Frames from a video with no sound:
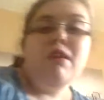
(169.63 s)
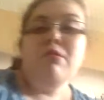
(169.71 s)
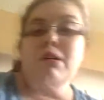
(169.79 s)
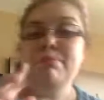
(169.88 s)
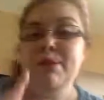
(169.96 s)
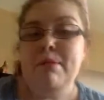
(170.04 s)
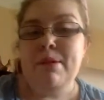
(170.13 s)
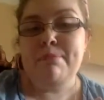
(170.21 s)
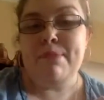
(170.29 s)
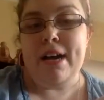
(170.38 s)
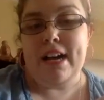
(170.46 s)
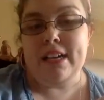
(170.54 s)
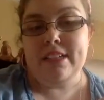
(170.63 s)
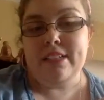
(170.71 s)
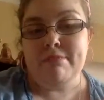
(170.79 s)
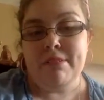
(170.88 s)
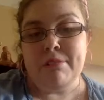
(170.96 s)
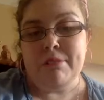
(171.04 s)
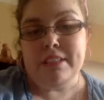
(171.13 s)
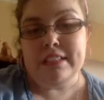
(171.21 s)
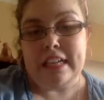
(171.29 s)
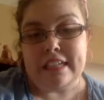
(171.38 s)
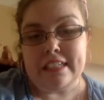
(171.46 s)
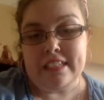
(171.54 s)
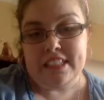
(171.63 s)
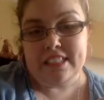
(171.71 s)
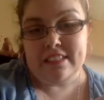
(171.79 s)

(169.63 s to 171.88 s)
oh, I'll be right back. Give me one second.